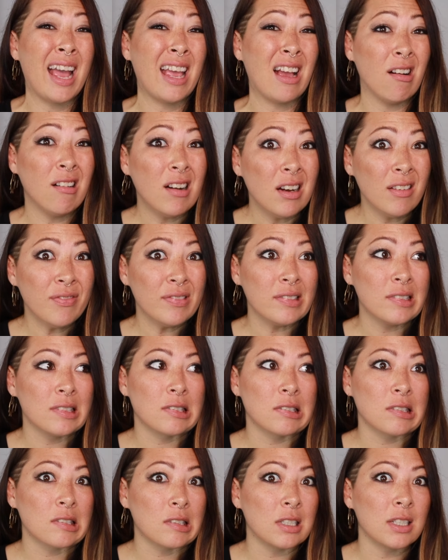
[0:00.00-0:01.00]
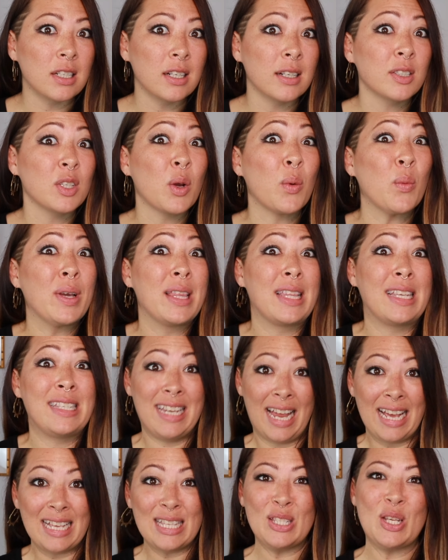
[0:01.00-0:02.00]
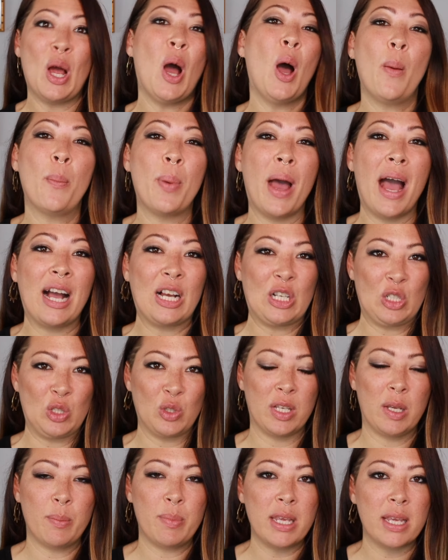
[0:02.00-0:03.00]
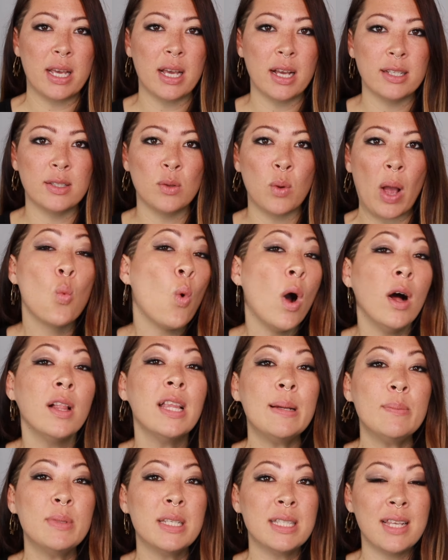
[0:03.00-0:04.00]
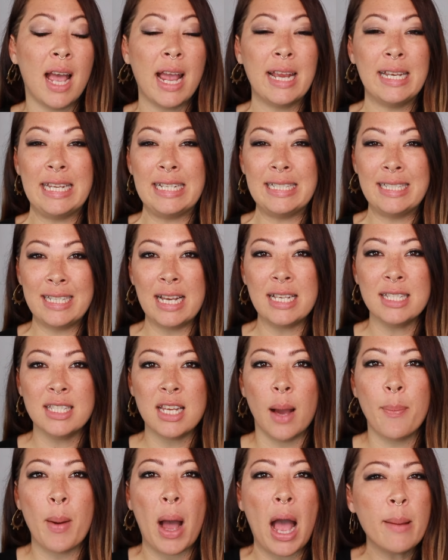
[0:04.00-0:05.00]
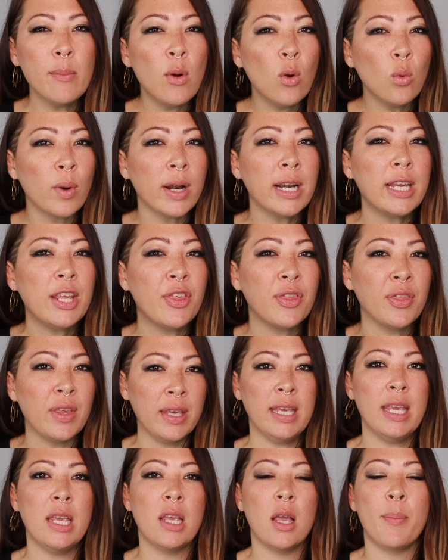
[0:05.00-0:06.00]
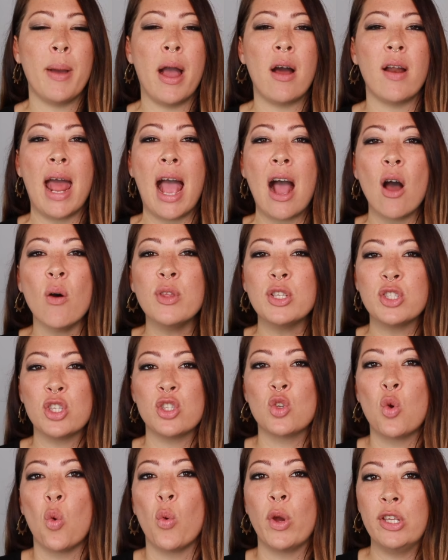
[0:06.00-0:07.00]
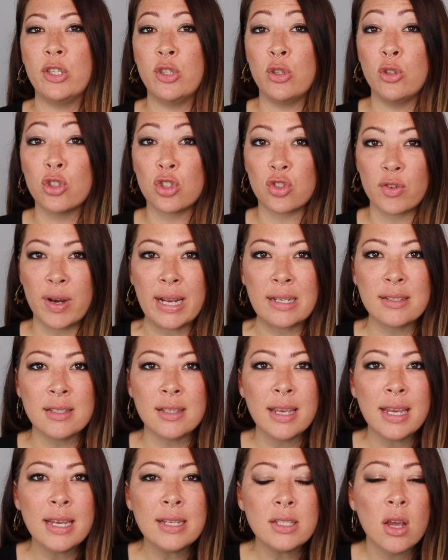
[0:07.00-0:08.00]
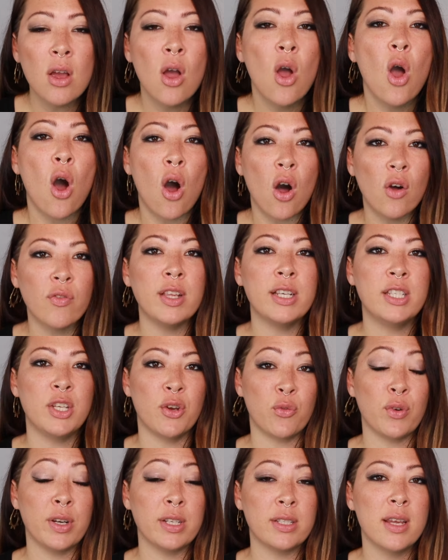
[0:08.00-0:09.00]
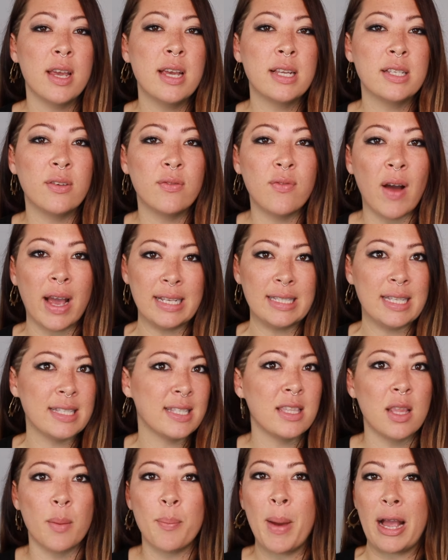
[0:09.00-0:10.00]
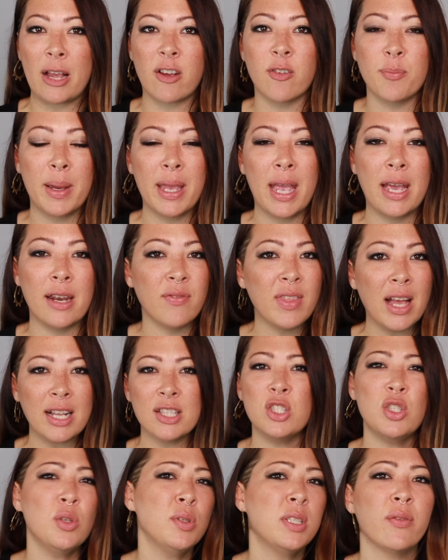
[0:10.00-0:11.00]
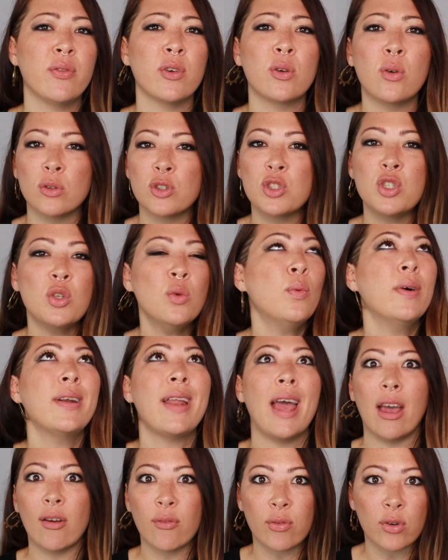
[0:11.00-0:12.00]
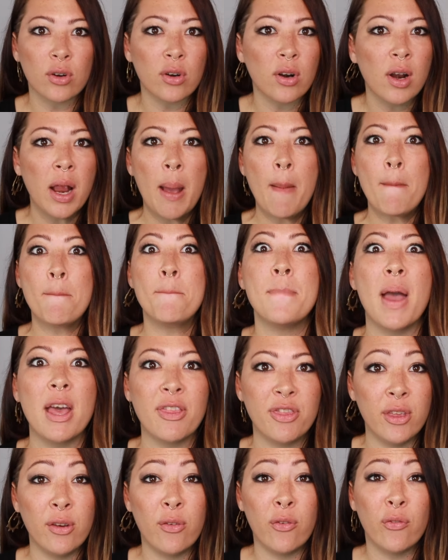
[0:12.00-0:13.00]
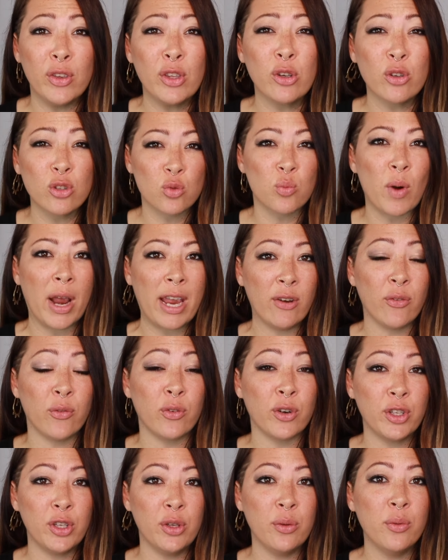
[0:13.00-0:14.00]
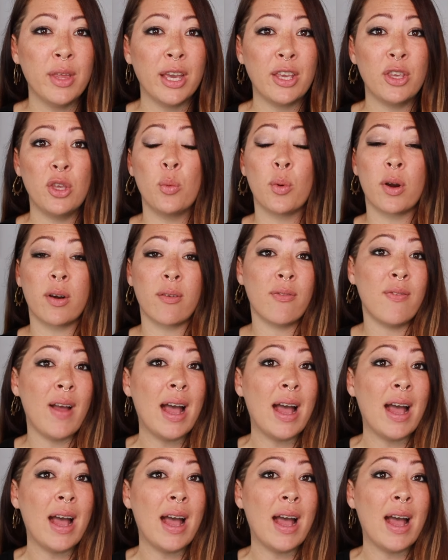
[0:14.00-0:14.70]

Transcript: I often start with desktop actually, because while I'm designing desktop, I'm already thinking about how this is going to translate on the different devices in the back of my head. If that's too difficult, do whatever method feels right for you that you are